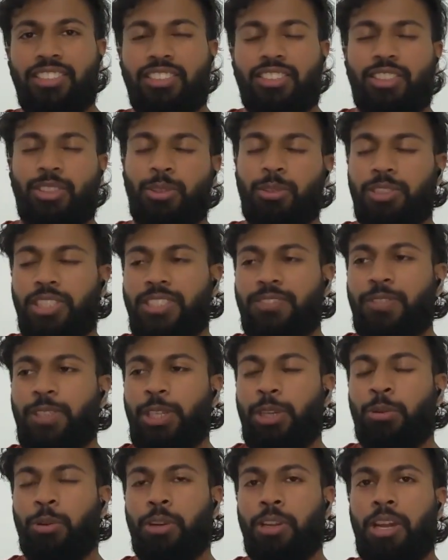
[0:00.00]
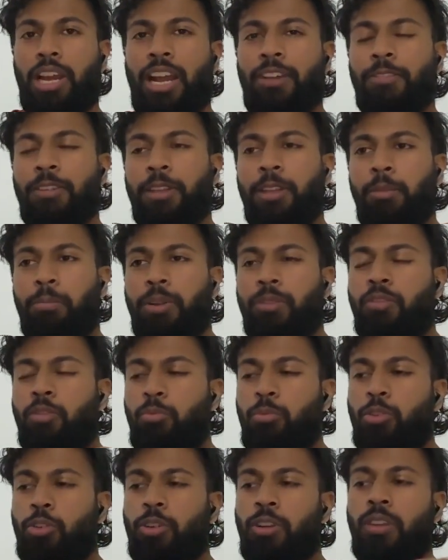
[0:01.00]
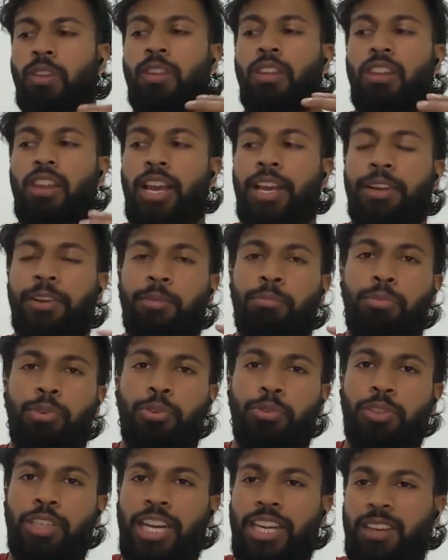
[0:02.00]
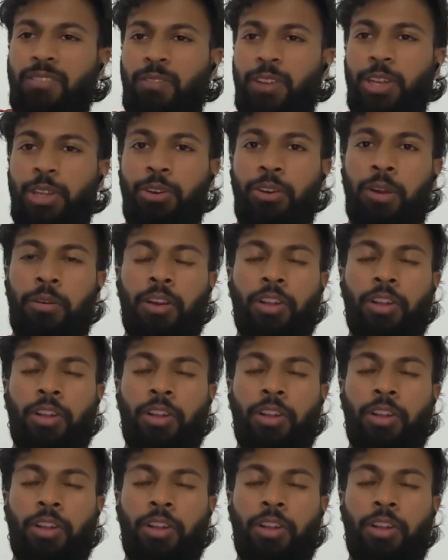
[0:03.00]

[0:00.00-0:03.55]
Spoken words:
So in this video, we're going to have a little bit of a more lighter mood kind of video. I'm going to